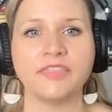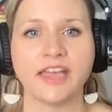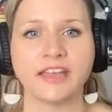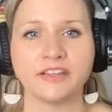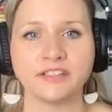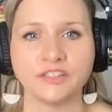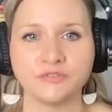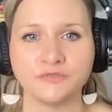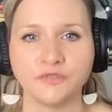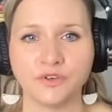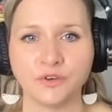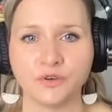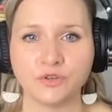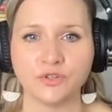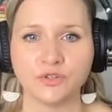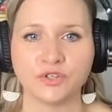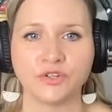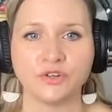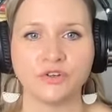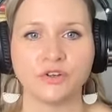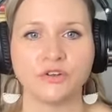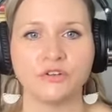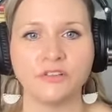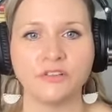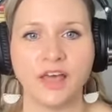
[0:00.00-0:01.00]
that
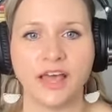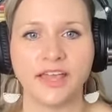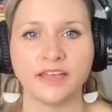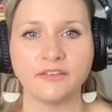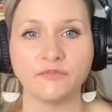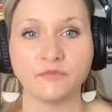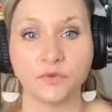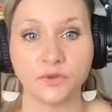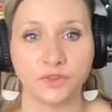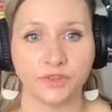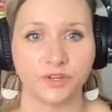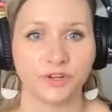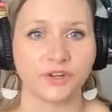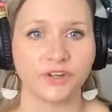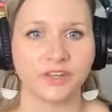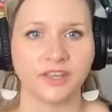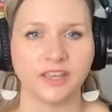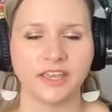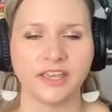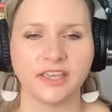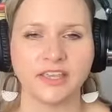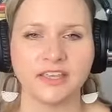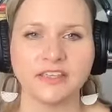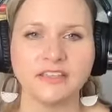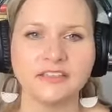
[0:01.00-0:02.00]
devotional life with our
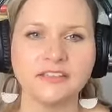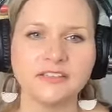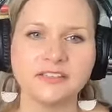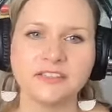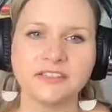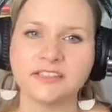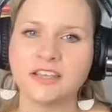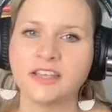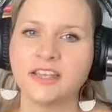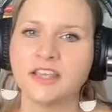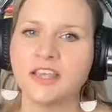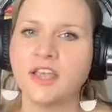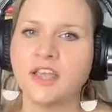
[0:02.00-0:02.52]
kids.